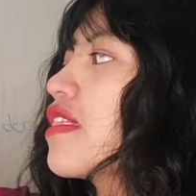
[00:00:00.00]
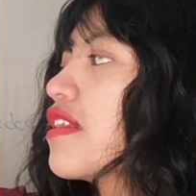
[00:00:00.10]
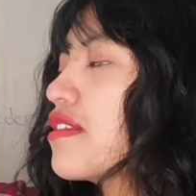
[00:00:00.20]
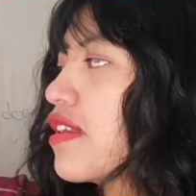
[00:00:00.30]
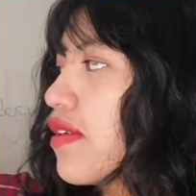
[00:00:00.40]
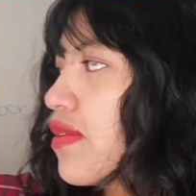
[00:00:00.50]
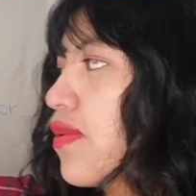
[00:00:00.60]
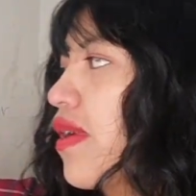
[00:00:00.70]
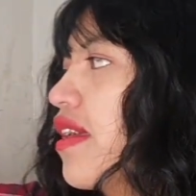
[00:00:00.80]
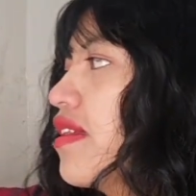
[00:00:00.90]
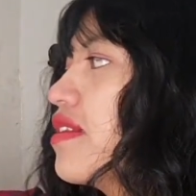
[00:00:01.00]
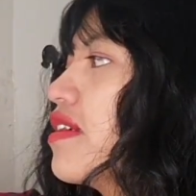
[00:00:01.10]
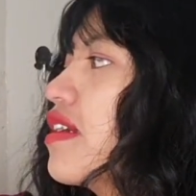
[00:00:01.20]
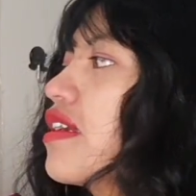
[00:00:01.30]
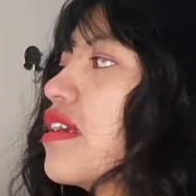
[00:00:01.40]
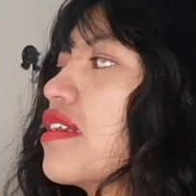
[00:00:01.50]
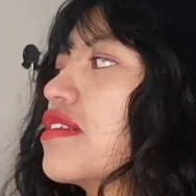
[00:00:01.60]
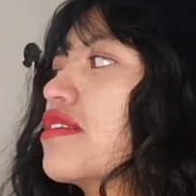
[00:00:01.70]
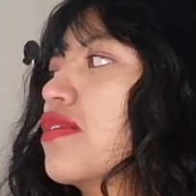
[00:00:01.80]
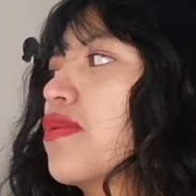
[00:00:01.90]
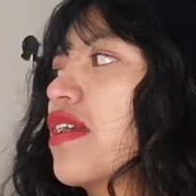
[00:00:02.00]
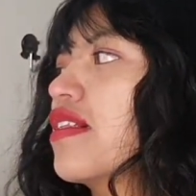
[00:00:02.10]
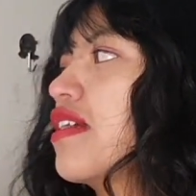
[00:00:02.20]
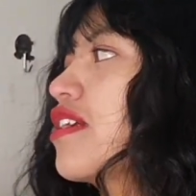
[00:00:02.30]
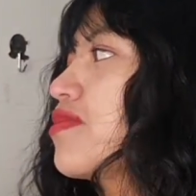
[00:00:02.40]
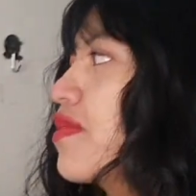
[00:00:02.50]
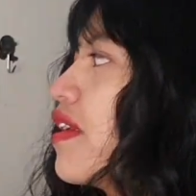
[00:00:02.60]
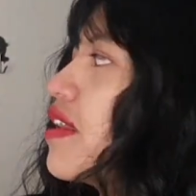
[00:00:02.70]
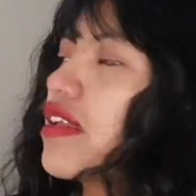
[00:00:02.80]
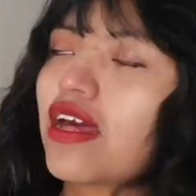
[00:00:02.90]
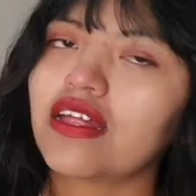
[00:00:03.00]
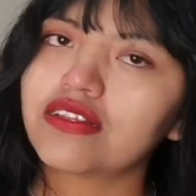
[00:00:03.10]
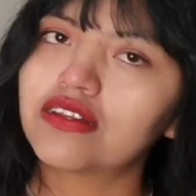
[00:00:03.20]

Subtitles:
The second one is the weakly aspirated and